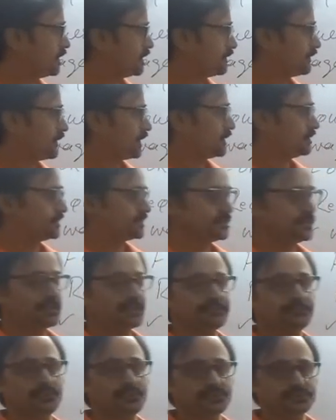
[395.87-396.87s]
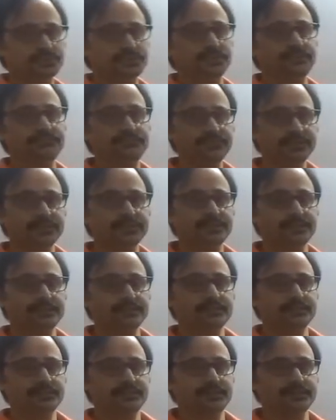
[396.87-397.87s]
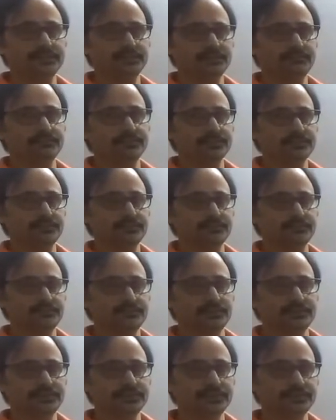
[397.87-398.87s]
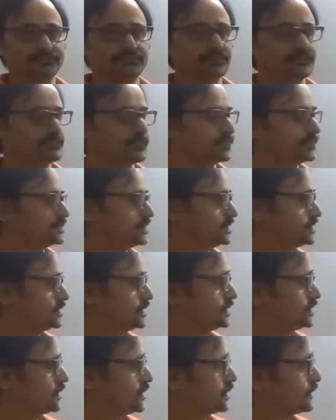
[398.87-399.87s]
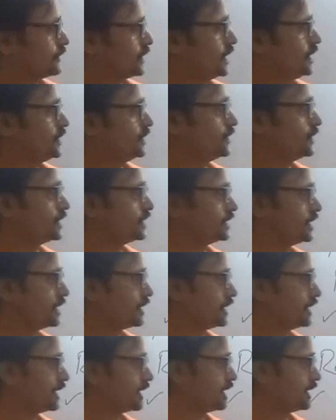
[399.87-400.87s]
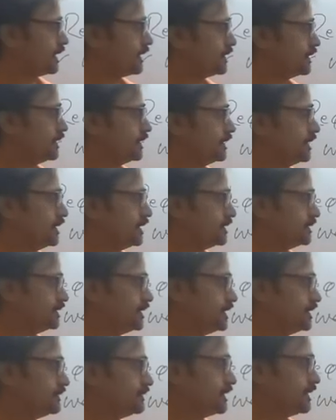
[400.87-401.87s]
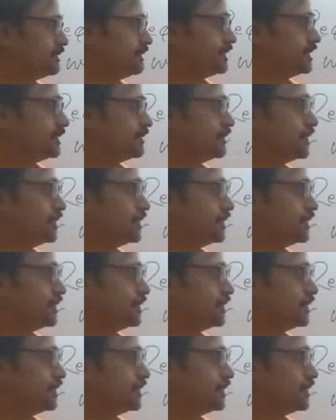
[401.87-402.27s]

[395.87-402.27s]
forms that mostly we get in our processes or while doing the underwriting. These will be the